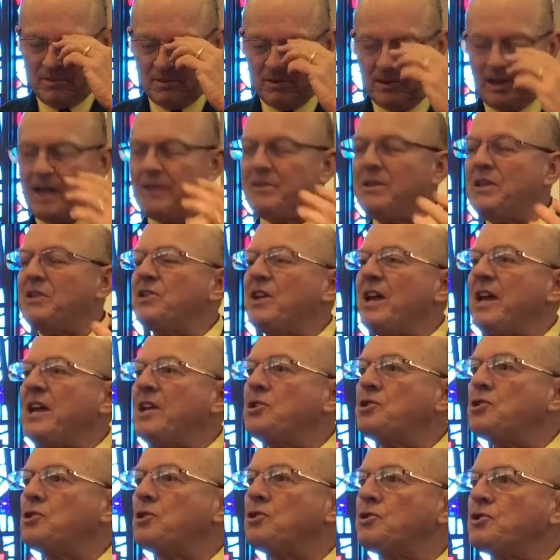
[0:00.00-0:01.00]
like these
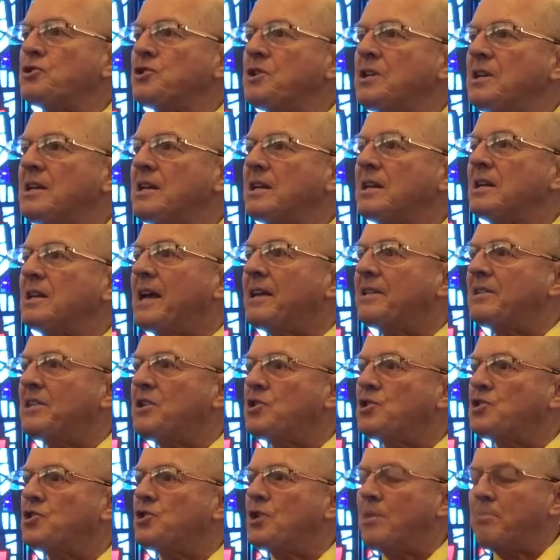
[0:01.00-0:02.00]
angels did and like
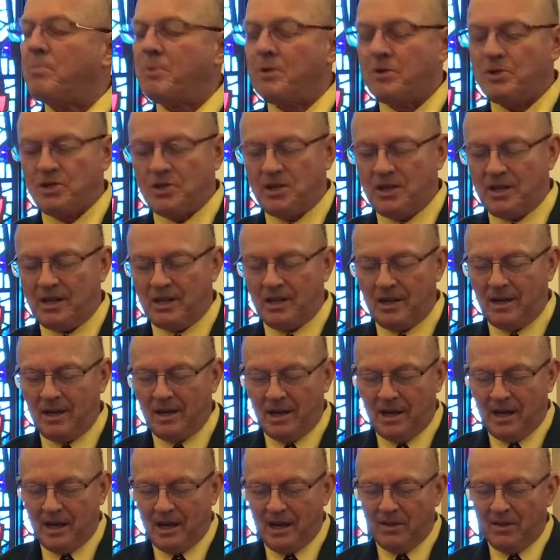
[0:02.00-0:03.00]
these shepherds did,
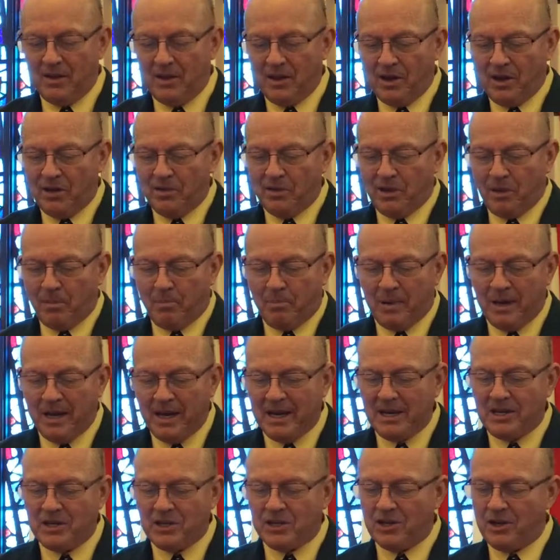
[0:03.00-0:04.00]
the
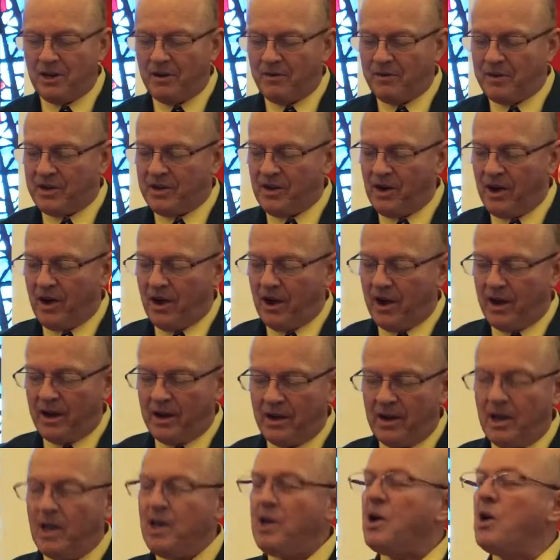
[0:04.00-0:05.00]
peace of
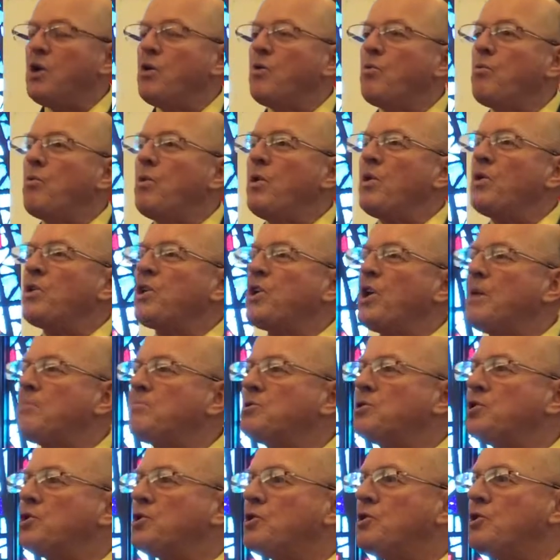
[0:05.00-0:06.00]
God will
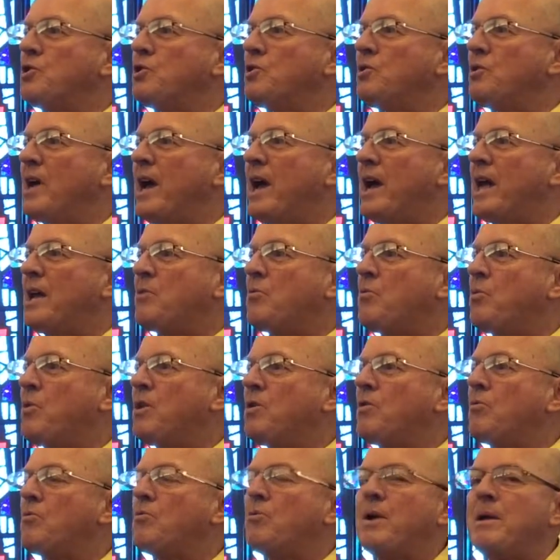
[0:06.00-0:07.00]
come to you and
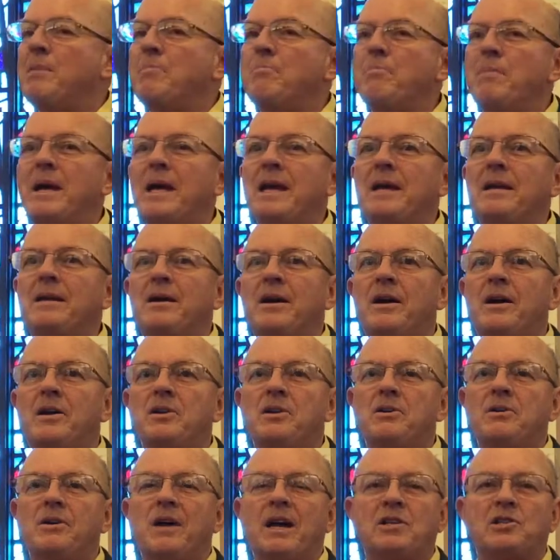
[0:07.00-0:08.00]
will remain on
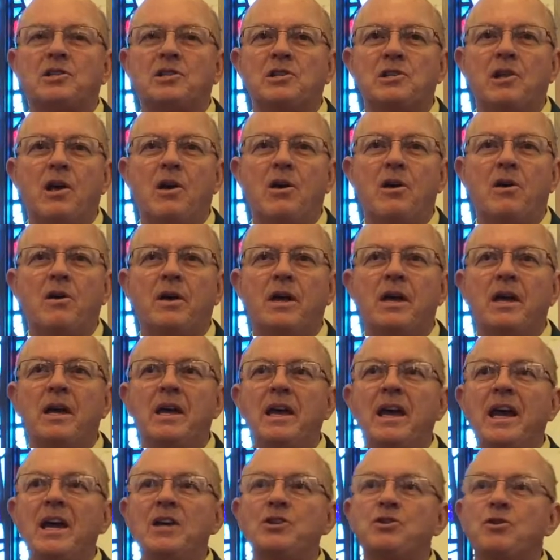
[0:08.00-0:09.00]
you as long
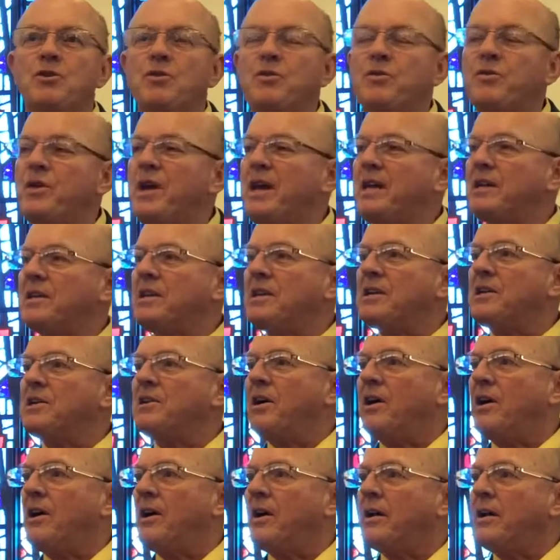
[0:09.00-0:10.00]
as you're thanking
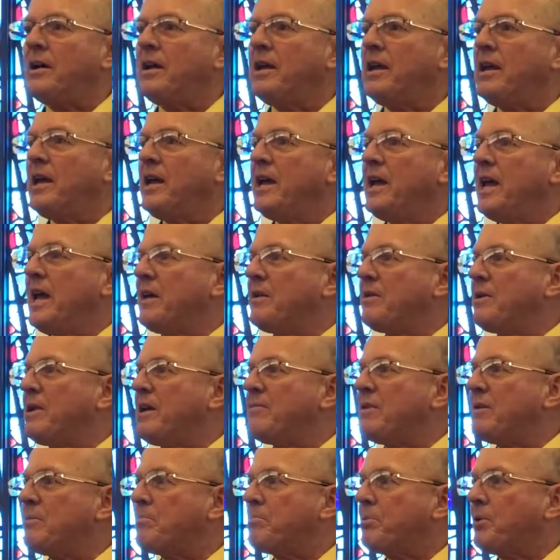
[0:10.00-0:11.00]
God and
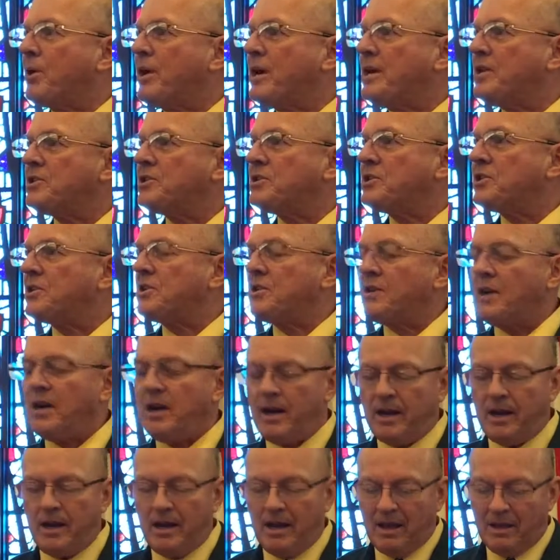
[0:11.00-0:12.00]
giving praise to
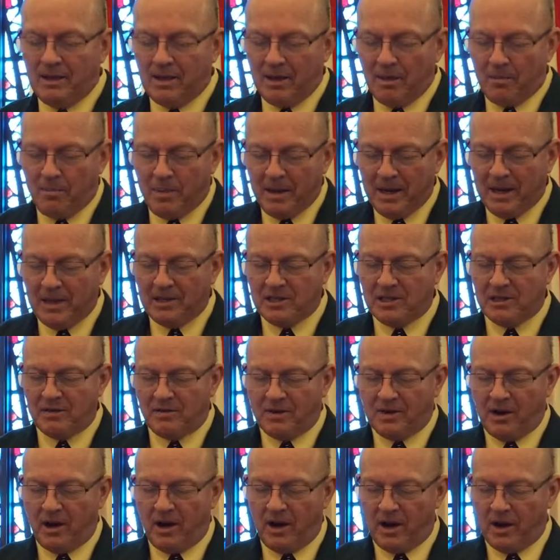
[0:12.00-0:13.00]
God. The peace
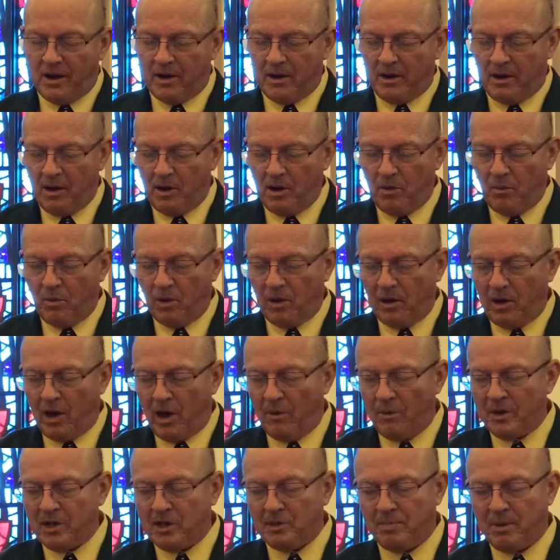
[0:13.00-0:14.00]
of God will
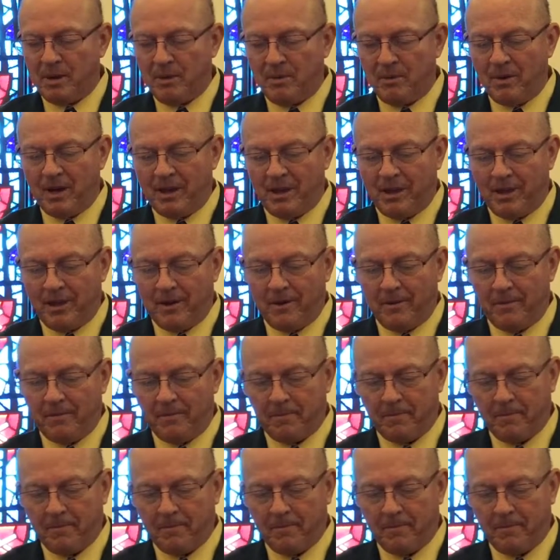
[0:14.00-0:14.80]
always be with you.